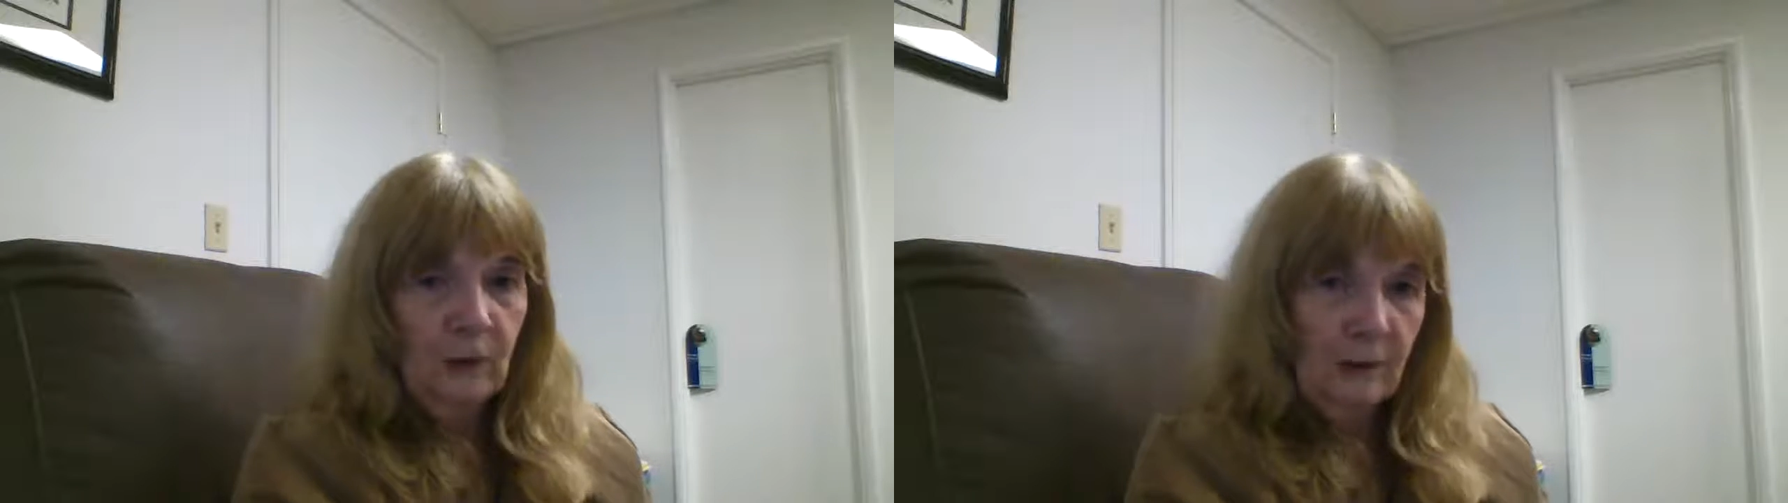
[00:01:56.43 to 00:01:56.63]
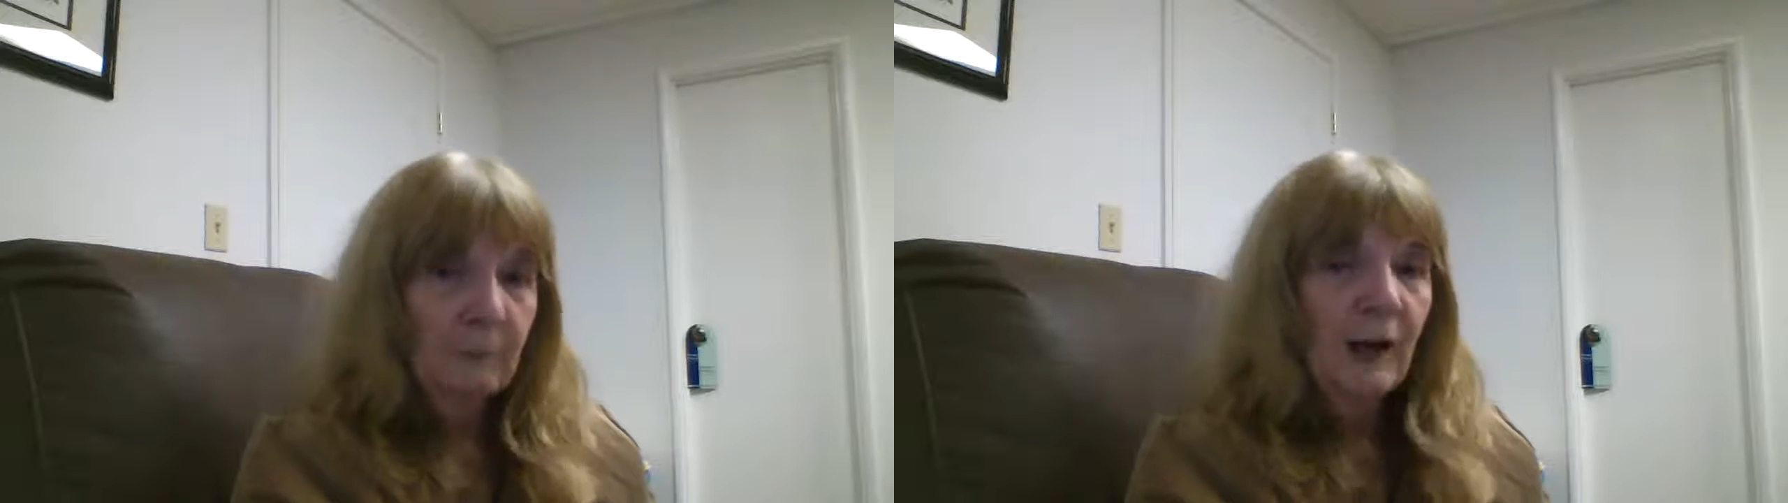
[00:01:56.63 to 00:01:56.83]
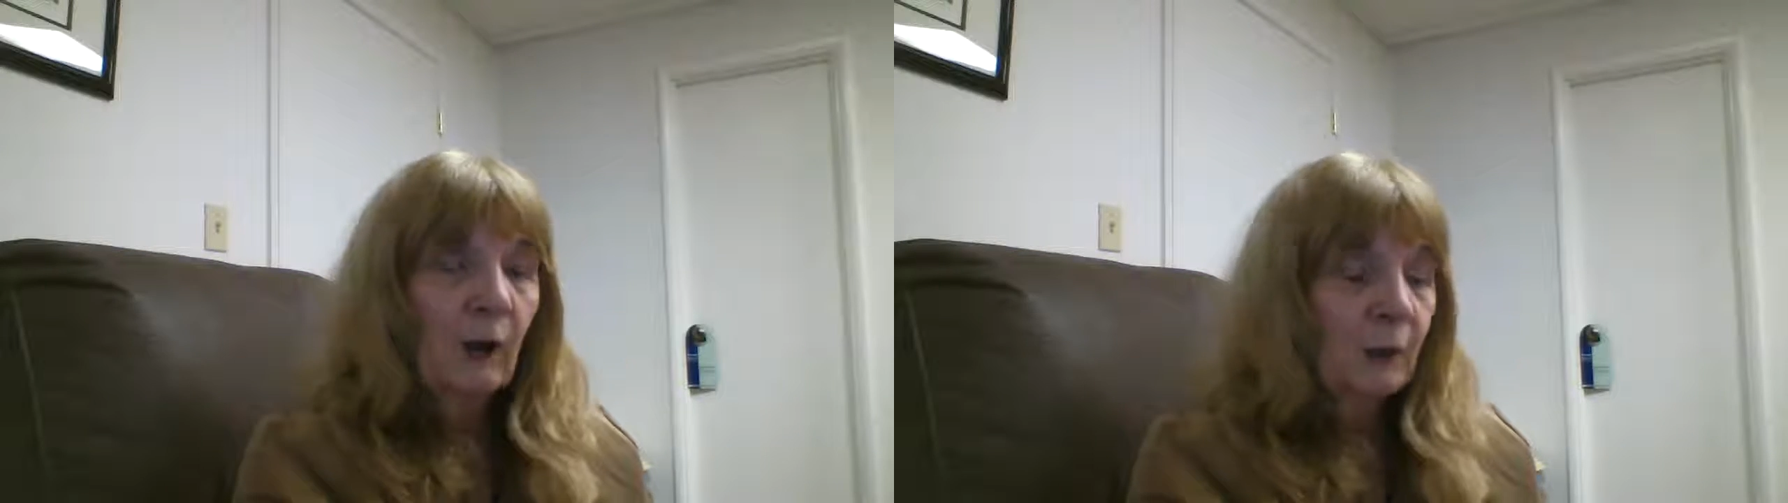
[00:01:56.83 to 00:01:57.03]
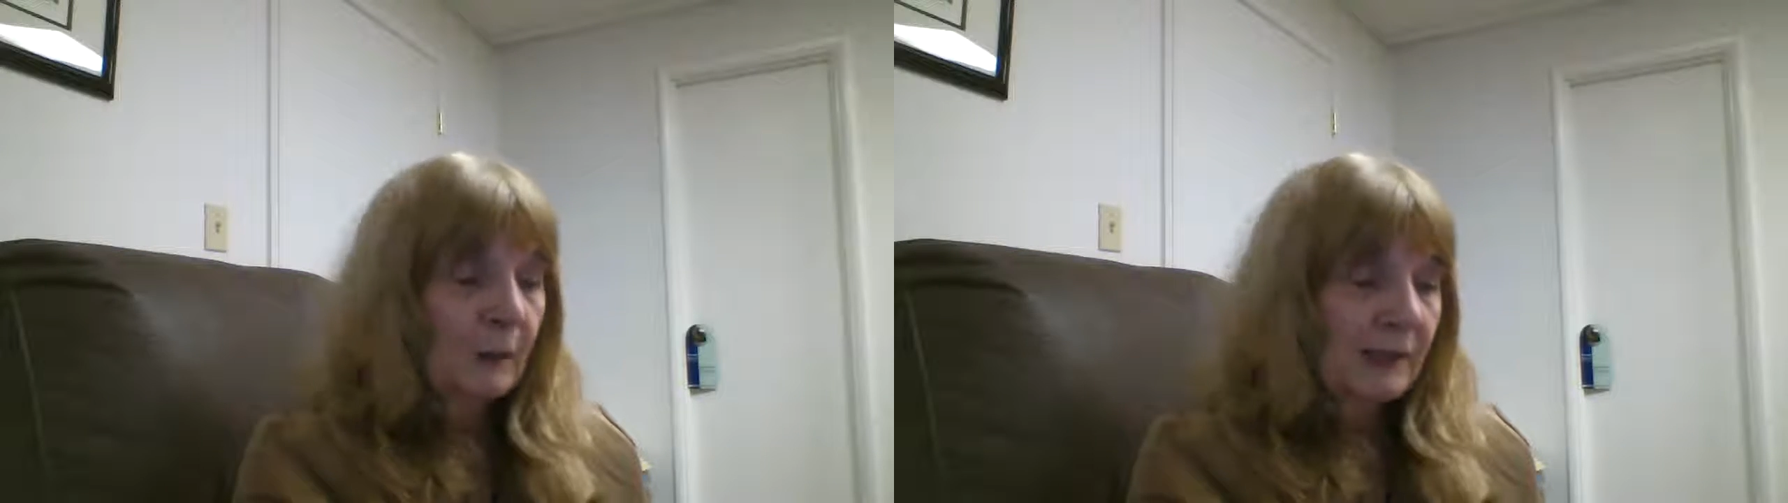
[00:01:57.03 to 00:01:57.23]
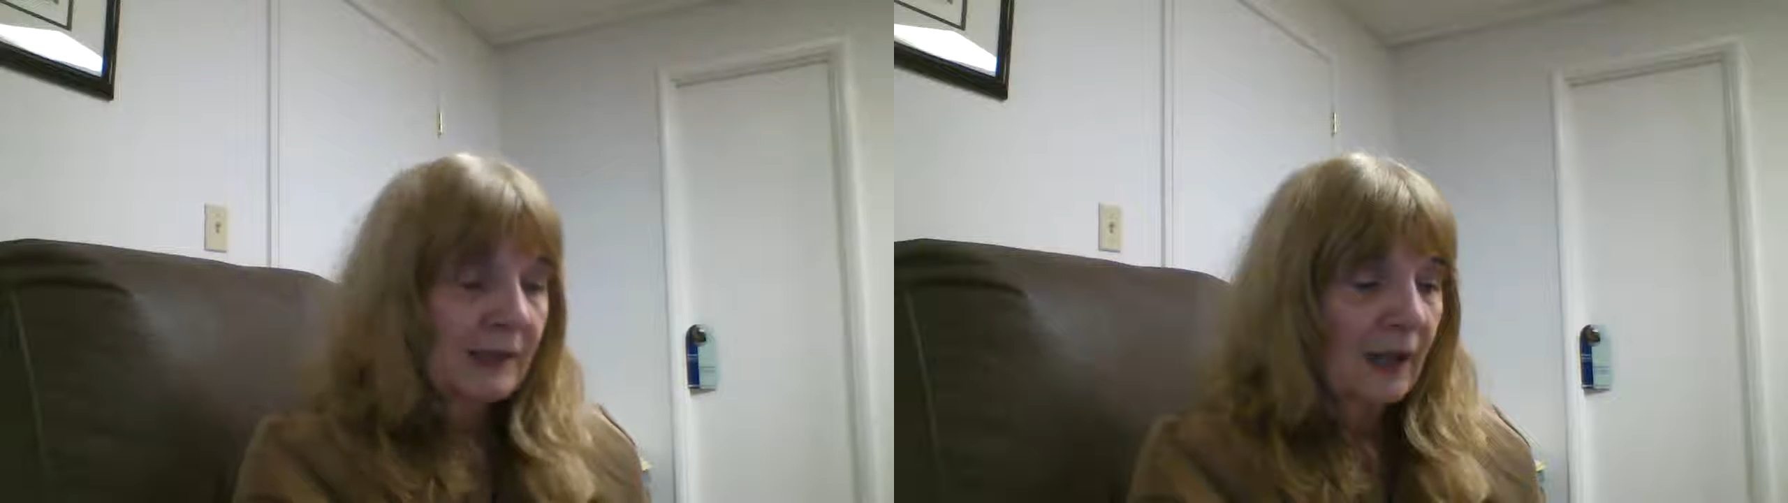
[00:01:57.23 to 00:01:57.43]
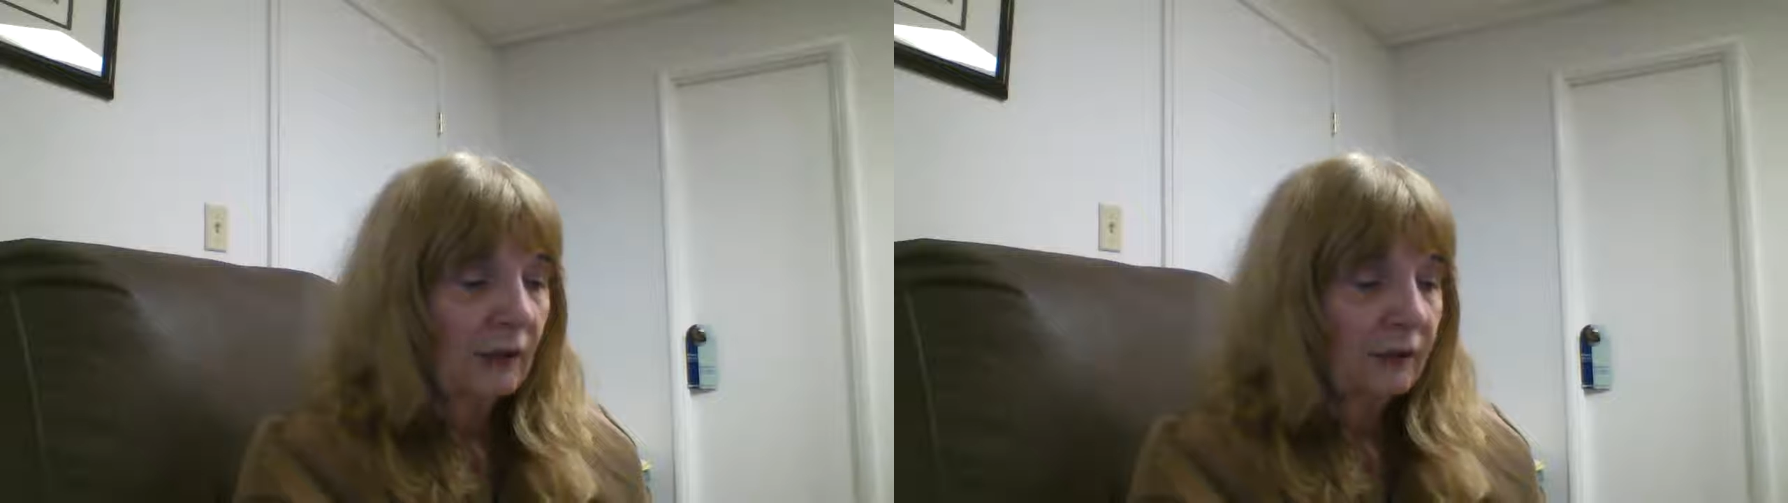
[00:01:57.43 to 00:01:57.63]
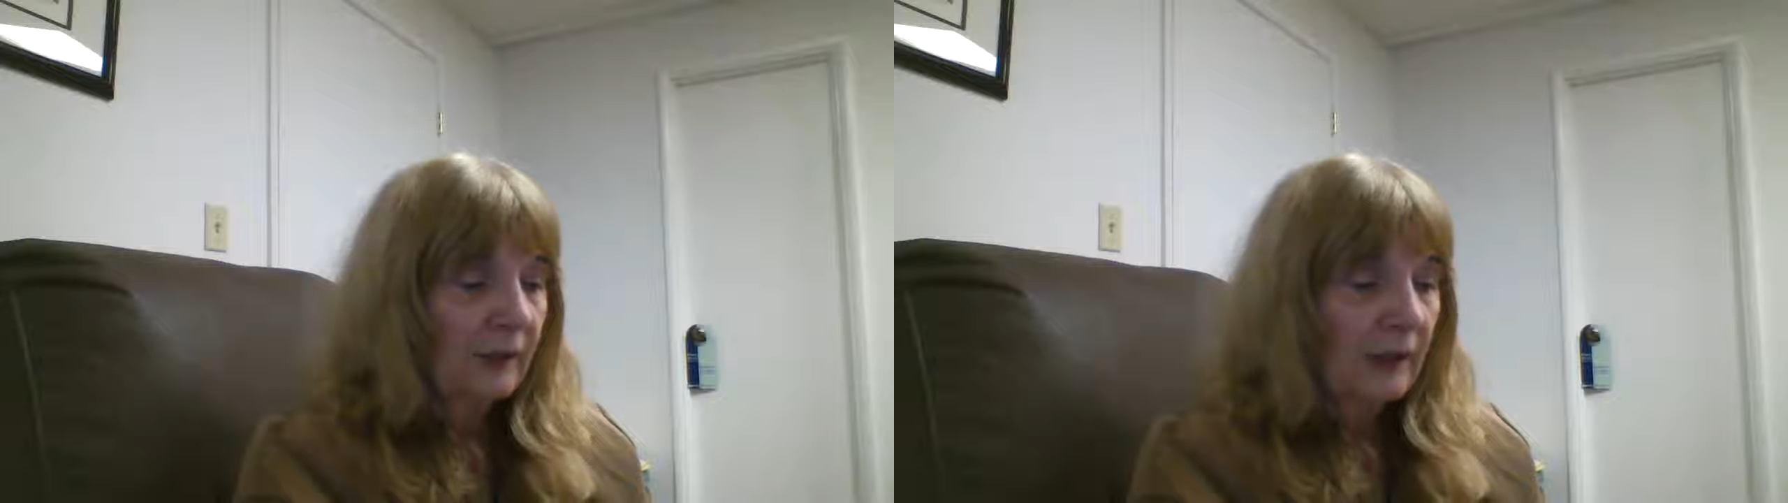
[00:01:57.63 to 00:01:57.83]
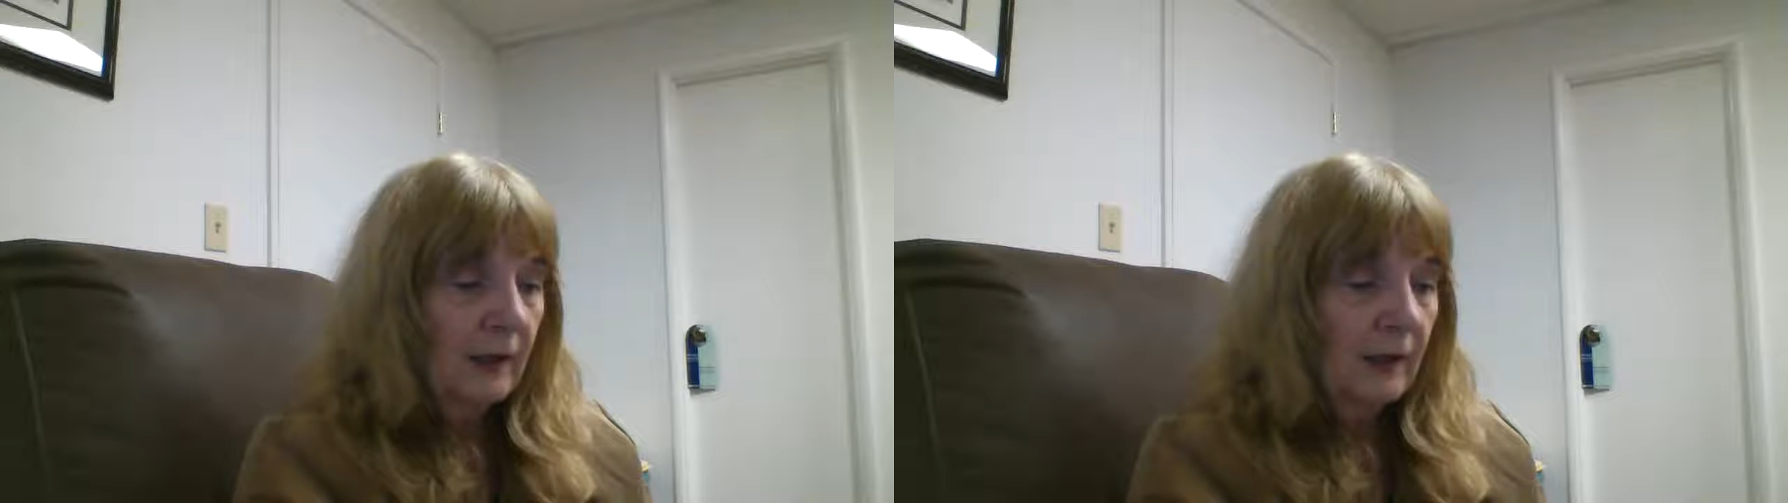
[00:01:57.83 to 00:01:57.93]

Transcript: empower myself.